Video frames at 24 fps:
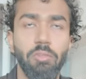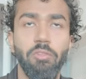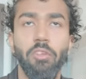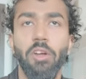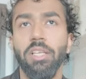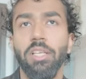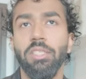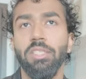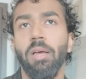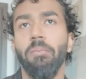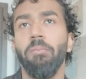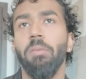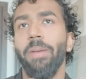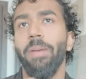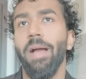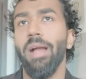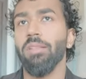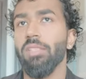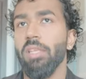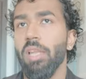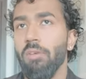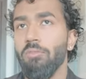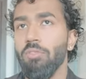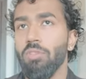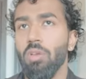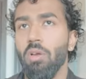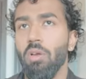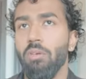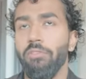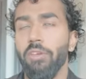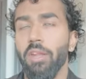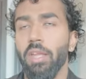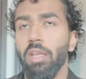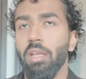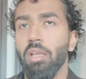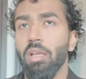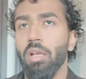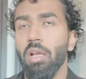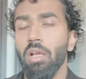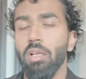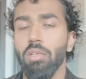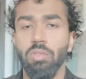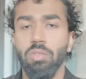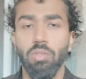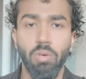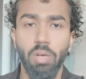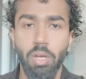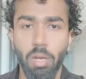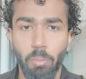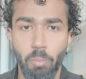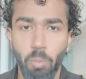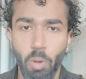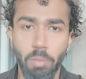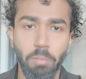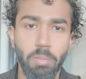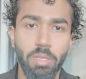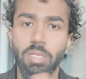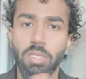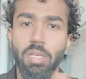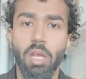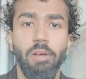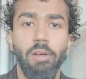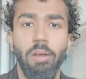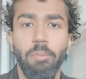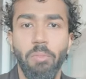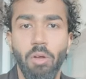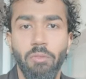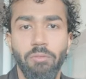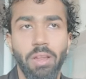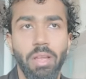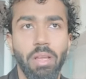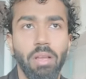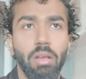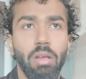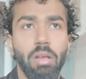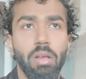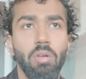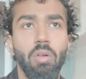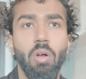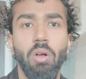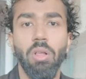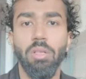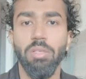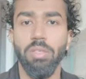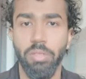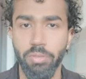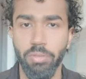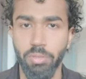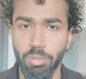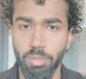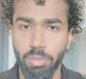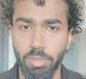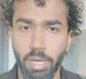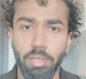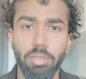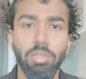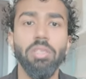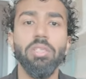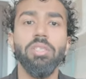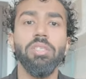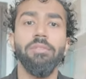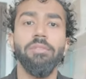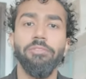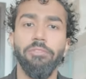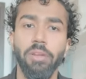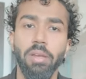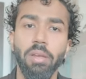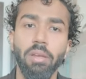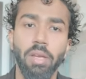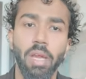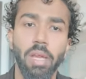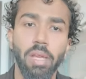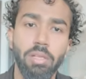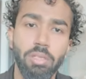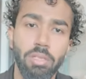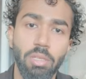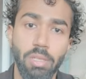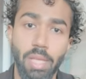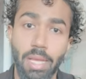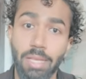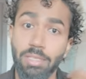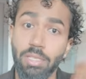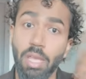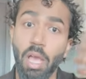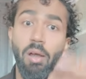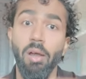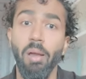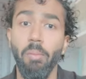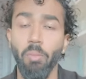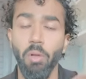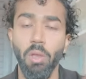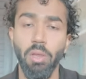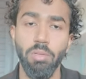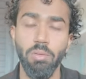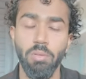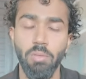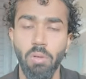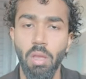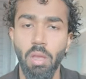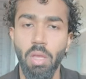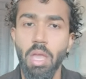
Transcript: For example, back then I was offering solar appointments. Now I'm offering call centers, right? So it's different, right? So that's how I'm going to